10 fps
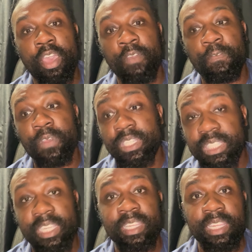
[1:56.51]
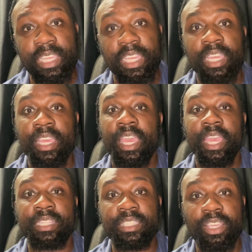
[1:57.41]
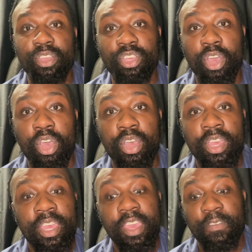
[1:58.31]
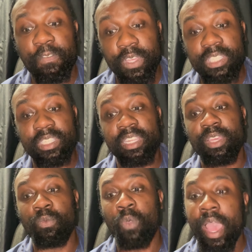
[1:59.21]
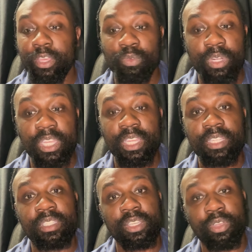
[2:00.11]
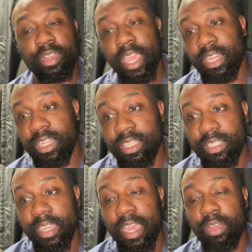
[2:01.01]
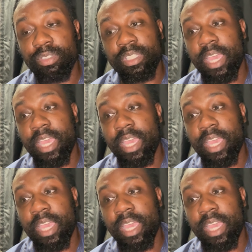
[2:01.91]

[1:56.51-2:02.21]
efficiently, and tell y'all efficiently why you need to create these accounts and